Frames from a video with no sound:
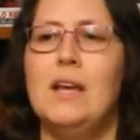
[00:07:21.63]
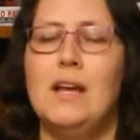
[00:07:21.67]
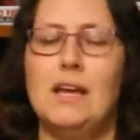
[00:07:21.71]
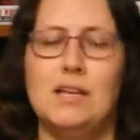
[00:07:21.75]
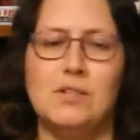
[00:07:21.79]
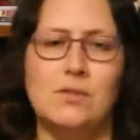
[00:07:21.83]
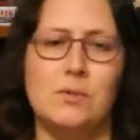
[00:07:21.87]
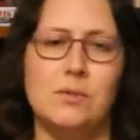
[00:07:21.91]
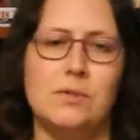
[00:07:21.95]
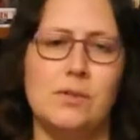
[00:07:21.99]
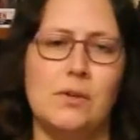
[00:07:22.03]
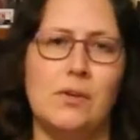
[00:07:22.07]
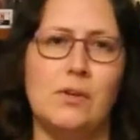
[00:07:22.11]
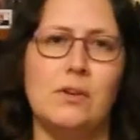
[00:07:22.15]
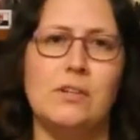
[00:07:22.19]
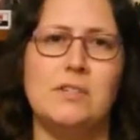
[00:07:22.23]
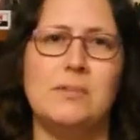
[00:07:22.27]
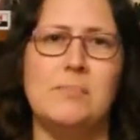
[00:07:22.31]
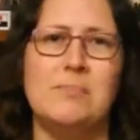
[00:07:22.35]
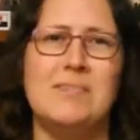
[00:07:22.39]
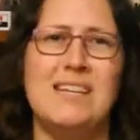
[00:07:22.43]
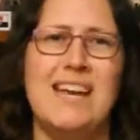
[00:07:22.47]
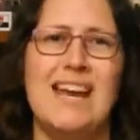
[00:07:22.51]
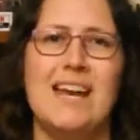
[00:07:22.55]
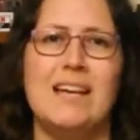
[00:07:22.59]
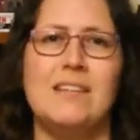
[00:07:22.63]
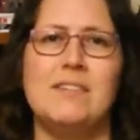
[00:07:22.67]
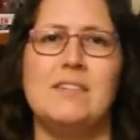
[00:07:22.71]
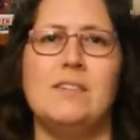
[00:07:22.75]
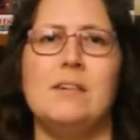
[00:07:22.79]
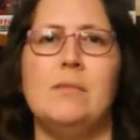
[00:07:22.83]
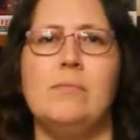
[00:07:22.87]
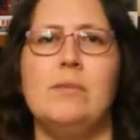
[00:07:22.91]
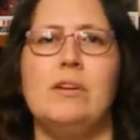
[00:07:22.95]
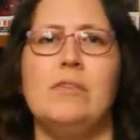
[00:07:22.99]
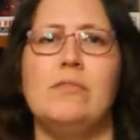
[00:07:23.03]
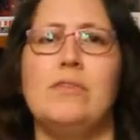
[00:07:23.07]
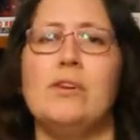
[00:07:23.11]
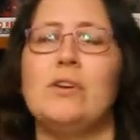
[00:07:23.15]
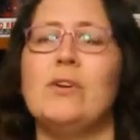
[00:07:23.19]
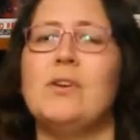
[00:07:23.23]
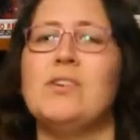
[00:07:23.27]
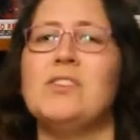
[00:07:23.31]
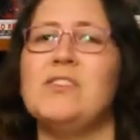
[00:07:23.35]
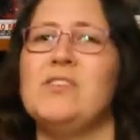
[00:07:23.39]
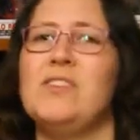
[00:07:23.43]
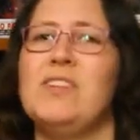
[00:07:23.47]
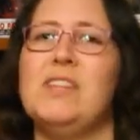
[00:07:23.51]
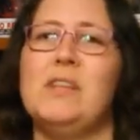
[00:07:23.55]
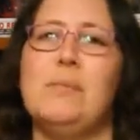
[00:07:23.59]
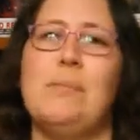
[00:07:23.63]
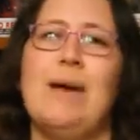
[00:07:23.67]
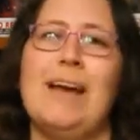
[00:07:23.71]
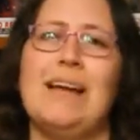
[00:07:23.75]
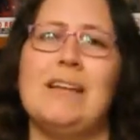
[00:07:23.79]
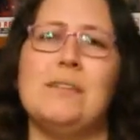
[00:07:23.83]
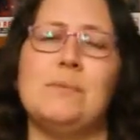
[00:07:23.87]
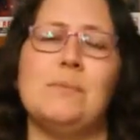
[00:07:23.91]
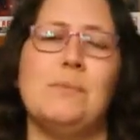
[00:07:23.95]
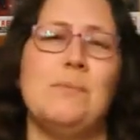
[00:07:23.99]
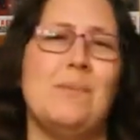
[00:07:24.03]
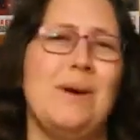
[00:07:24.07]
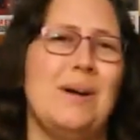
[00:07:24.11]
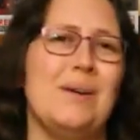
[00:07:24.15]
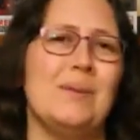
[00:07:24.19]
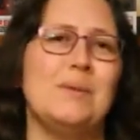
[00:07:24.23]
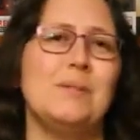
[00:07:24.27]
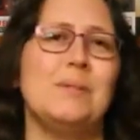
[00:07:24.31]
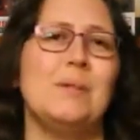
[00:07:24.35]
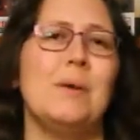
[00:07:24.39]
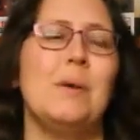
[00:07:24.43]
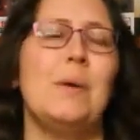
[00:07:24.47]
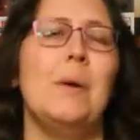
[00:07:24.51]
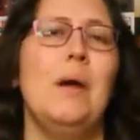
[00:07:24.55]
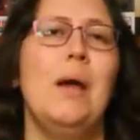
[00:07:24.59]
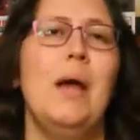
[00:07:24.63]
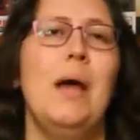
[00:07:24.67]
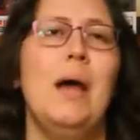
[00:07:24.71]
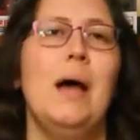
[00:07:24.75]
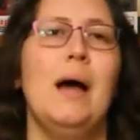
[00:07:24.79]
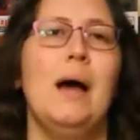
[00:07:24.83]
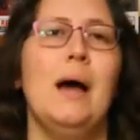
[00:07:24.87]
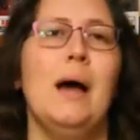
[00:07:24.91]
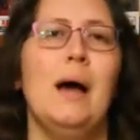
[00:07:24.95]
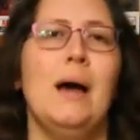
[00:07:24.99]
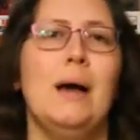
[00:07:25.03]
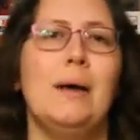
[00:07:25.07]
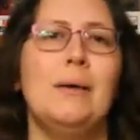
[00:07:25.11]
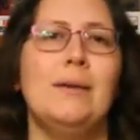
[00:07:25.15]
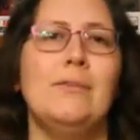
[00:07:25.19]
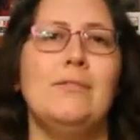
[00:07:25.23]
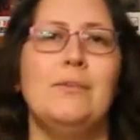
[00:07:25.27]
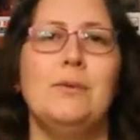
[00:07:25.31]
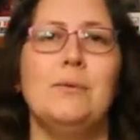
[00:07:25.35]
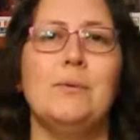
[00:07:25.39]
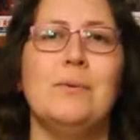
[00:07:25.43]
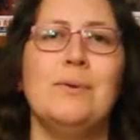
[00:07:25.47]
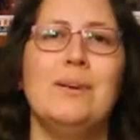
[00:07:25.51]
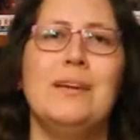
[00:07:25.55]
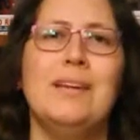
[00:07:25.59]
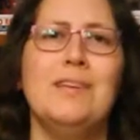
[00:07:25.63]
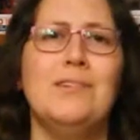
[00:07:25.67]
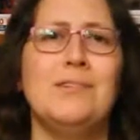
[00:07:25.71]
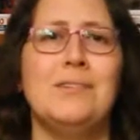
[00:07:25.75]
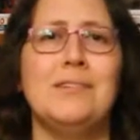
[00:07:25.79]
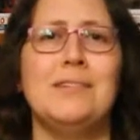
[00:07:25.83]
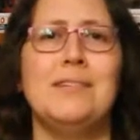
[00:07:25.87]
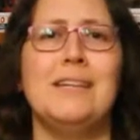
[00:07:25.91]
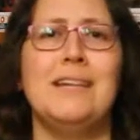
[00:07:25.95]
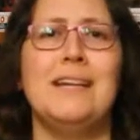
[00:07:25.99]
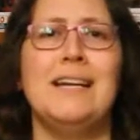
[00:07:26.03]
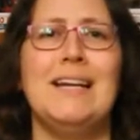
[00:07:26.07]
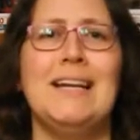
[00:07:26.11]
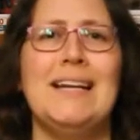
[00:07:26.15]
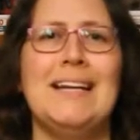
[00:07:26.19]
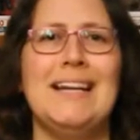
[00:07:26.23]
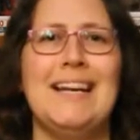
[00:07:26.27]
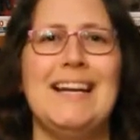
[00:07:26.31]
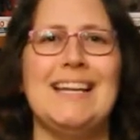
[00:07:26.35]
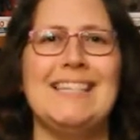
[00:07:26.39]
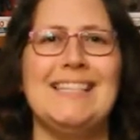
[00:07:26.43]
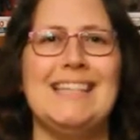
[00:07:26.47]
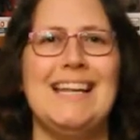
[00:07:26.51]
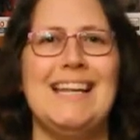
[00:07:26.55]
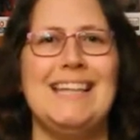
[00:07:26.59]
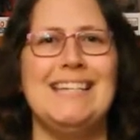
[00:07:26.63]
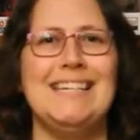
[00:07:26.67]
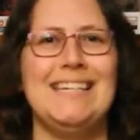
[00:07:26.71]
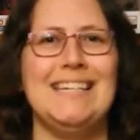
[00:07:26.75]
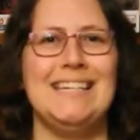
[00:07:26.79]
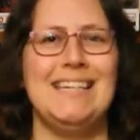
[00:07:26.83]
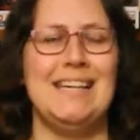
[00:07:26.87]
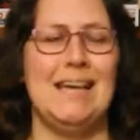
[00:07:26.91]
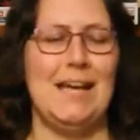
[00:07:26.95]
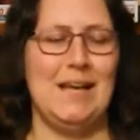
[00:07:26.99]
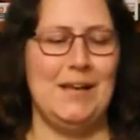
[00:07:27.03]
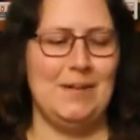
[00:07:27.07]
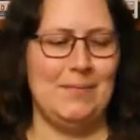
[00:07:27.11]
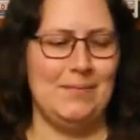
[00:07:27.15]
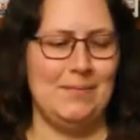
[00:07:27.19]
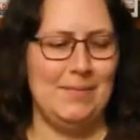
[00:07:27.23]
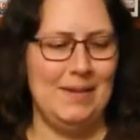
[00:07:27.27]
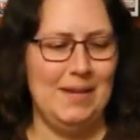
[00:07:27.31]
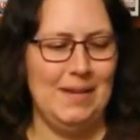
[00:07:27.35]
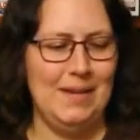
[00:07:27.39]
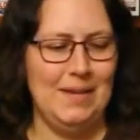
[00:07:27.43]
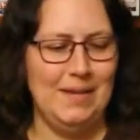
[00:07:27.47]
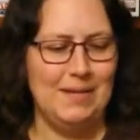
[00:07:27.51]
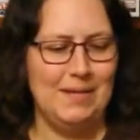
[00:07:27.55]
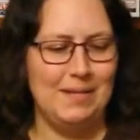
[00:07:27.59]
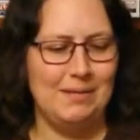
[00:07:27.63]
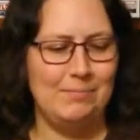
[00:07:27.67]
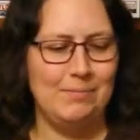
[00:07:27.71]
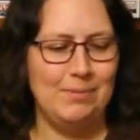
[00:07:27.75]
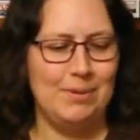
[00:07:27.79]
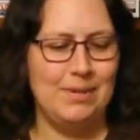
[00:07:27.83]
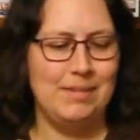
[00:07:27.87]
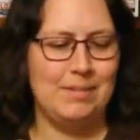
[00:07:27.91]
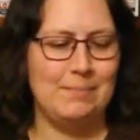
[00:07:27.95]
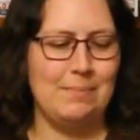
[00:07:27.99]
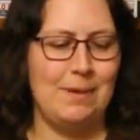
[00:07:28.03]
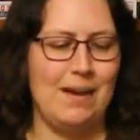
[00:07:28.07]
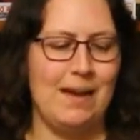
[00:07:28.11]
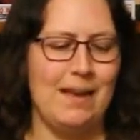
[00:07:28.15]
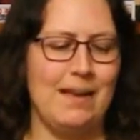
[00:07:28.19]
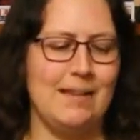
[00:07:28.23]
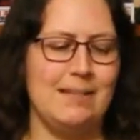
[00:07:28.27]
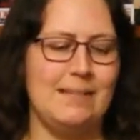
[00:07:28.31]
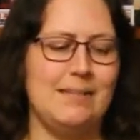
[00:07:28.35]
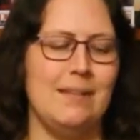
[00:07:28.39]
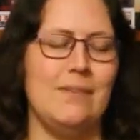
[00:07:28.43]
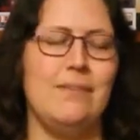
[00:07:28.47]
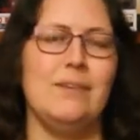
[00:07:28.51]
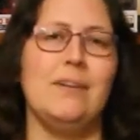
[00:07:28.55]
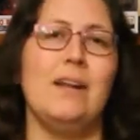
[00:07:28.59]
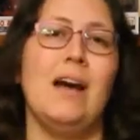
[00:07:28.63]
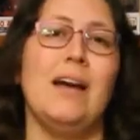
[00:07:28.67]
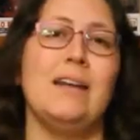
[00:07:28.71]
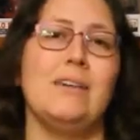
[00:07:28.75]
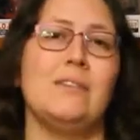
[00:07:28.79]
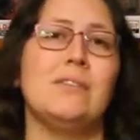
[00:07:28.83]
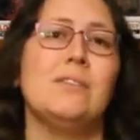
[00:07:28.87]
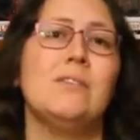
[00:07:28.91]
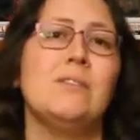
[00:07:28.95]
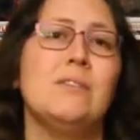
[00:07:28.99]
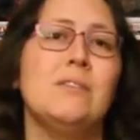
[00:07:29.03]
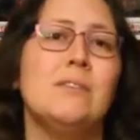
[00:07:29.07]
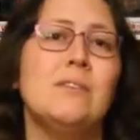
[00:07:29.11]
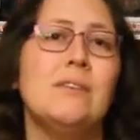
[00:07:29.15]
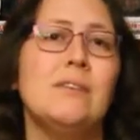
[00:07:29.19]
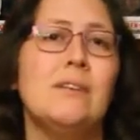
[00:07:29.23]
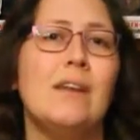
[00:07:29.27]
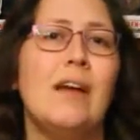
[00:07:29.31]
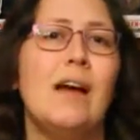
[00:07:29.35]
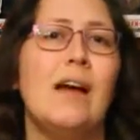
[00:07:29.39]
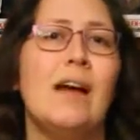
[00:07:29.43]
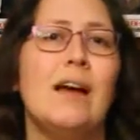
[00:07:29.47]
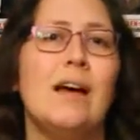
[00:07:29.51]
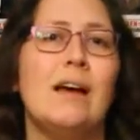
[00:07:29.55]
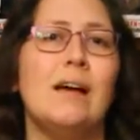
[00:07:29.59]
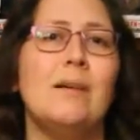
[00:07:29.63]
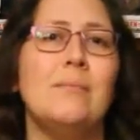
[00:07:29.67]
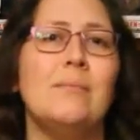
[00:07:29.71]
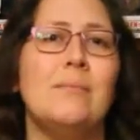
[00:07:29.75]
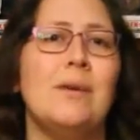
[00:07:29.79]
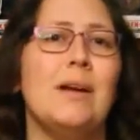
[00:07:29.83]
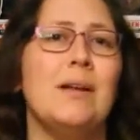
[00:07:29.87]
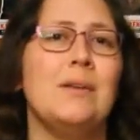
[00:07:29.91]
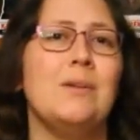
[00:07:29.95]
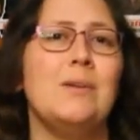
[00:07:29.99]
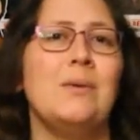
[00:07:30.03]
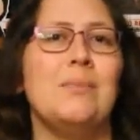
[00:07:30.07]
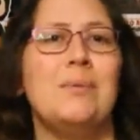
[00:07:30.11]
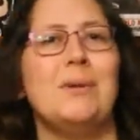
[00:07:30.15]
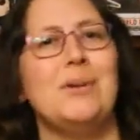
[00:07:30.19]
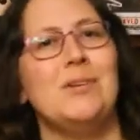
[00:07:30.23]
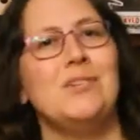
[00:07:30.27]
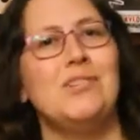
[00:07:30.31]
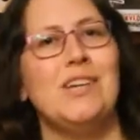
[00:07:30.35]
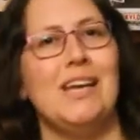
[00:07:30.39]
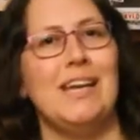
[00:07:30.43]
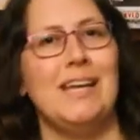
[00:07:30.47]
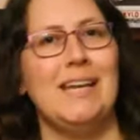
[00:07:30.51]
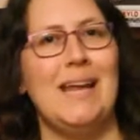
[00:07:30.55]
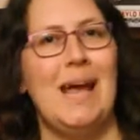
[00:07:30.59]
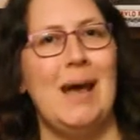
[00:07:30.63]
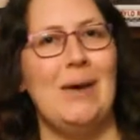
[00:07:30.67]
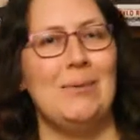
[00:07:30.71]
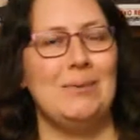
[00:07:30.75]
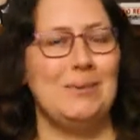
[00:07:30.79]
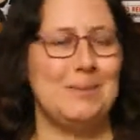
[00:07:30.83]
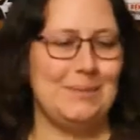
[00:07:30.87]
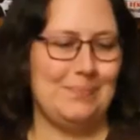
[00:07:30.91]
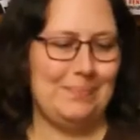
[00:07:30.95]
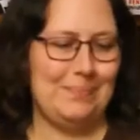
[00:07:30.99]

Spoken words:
It's also got some text and a bit of a glossary in the back as well. So if you're interested in learning Icelandic, this book is by Stéfan, and you'll want to check it out.